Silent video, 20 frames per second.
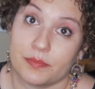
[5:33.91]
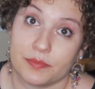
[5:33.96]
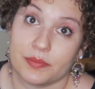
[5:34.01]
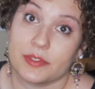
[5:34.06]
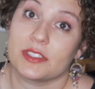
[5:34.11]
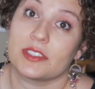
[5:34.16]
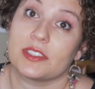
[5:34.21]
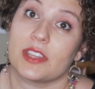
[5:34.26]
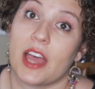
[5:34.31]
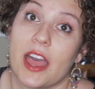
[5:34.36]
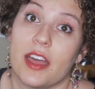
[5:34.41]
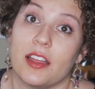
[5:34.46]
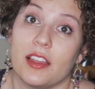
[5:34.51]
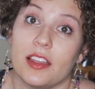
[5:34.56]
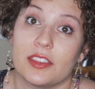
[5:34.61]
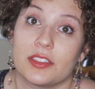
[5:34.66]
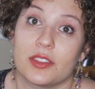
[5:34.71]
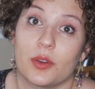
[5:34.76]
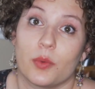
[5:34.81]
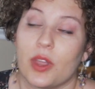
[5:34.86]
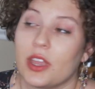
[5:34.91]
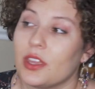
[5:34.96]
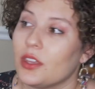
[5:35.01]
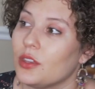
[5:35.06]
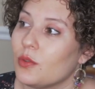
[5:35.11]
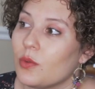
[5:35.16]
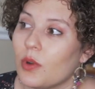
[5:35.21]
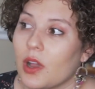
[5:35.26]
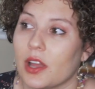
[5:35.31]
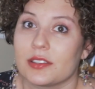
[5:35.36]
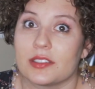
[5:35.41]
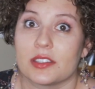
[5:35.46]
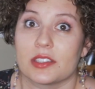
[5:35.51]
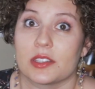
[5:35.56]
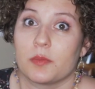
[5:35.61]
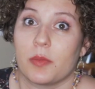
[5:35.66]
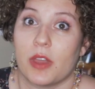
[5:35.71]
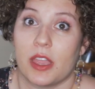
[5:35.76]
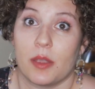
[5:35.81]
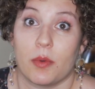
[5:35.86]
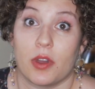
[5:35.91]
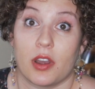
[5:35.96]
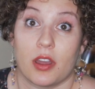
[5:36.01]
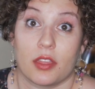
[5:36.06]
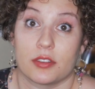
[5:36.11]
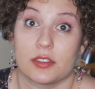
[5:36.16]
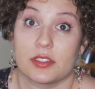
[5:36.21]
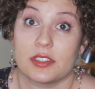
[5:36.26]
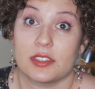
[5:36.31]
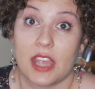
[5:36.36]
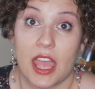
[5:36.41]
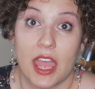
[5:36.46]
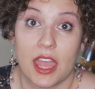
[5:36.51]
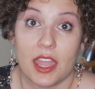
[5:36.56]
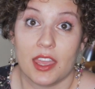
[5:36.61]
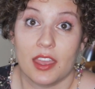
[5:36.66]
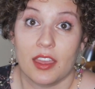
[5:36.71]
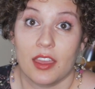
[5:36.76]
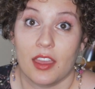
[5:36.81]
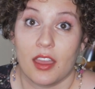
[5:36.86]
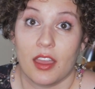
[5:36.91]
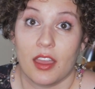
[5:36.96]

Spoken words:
style it the way you want despite what others say,